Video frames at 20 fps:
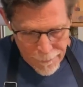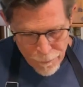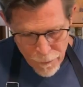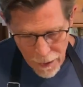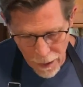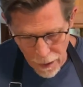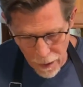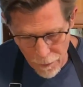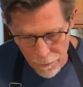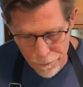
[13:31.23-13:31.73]

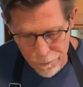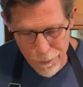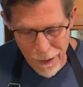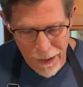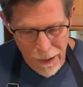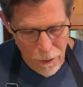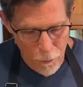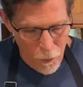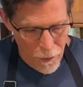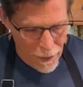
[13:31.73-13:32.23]

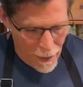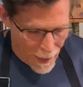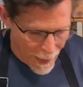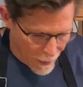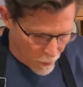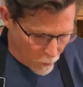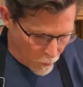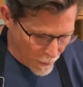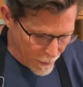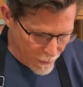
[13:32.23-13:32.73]
But what
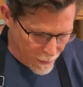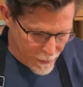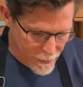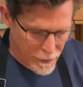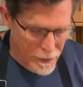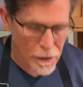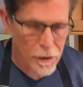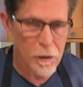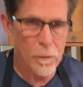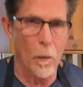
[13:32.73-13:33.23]
I want
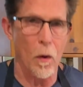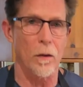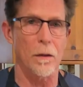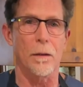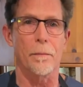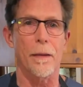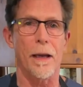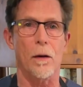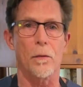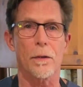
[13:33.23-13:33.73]
is a small
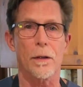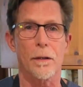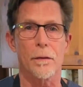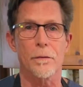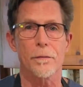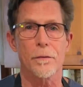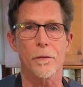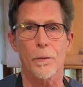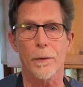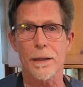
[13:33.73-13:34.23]
amount
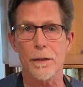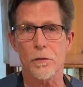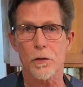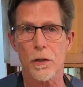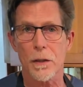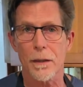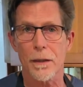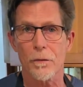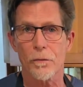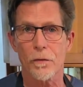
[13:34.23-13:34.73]
of green
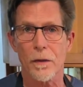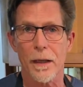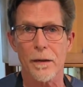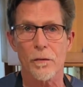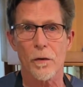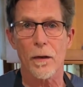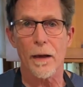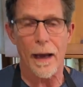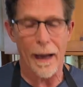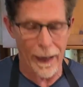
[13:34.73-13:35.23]
chili
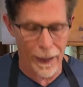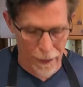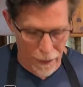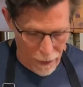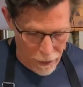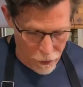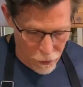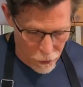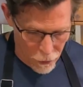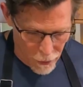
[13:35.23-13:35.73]
flavor and a
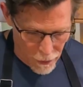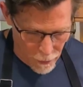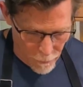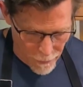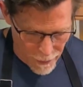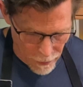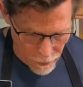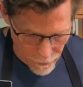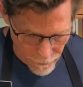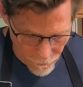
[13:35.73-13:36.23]
good
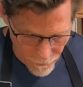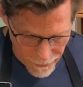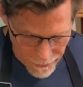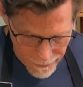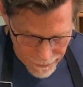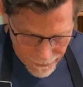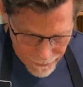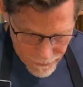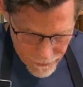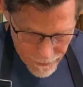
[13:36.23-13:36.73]
amount of
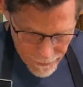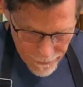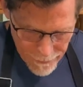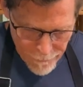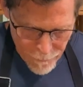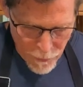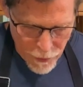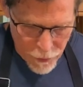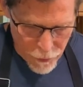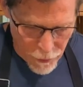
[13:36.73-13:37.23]
heat.
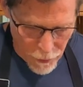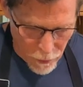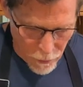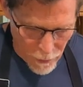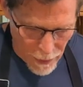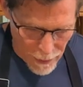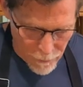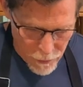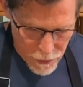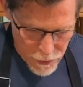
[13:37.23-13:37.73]
So
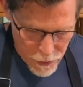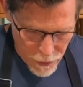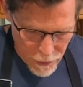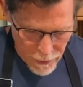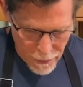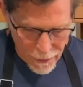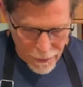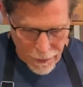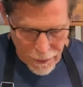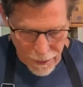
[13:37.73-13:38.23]
I'm just going
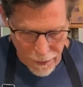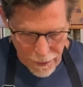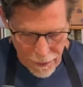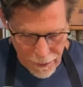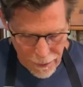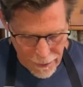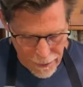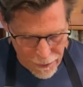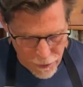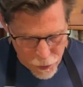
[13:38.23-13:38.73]
to
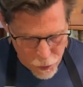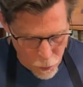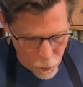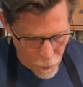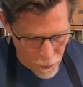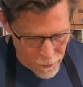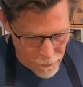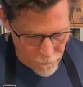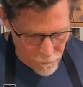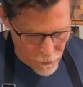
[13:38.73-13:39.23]
cut each
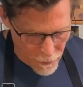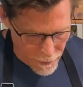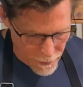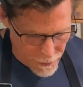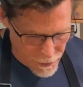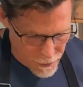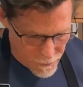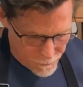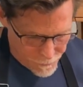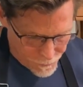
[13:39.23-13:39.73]
one of
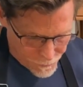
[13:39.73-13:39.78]
these